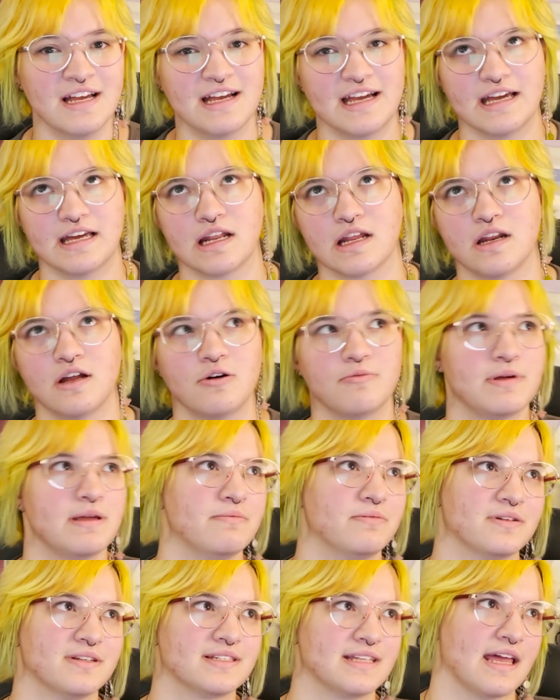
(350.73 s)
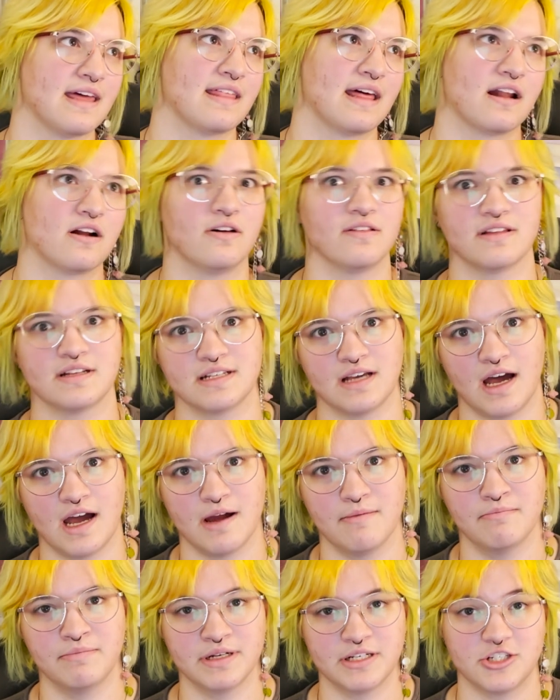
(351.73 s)
And I know people say that all the
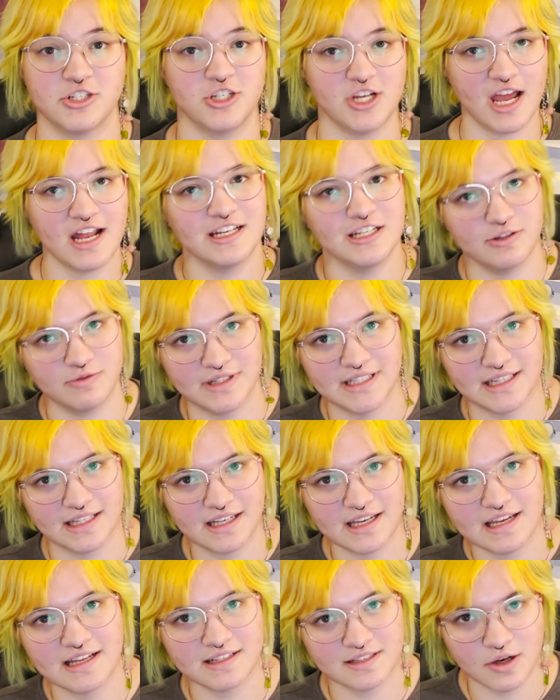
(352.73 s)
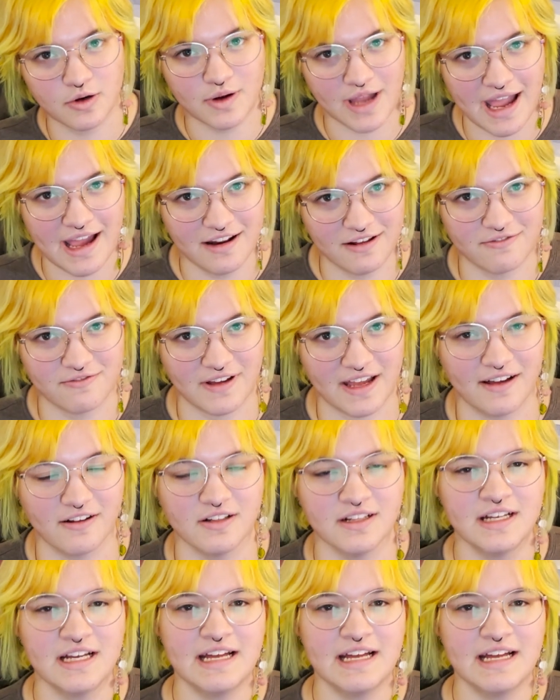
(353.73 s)
time, but genuinely, it's okay to fail.